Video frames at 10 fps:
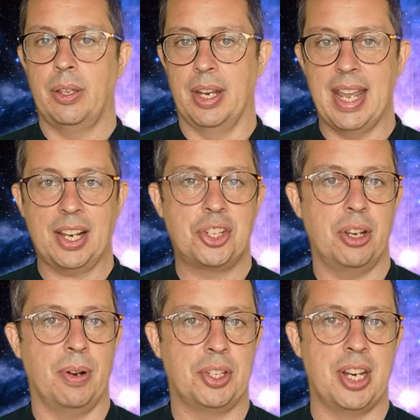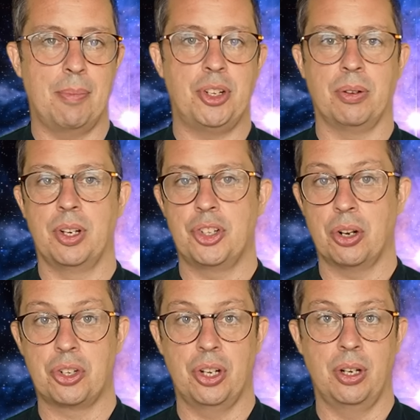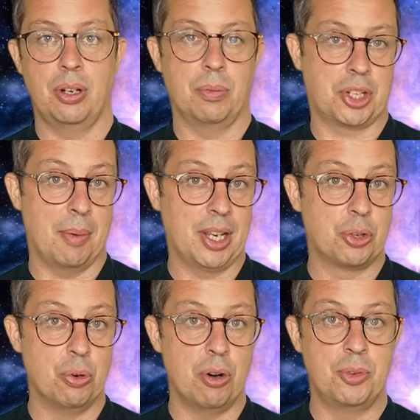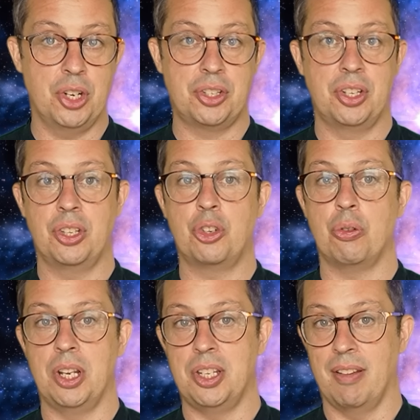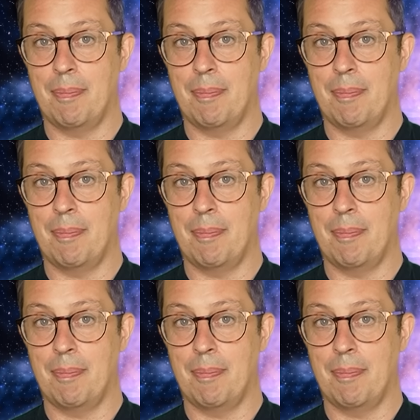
The next Uranus-Neptune conjunction was coming into orb just as the Treaty of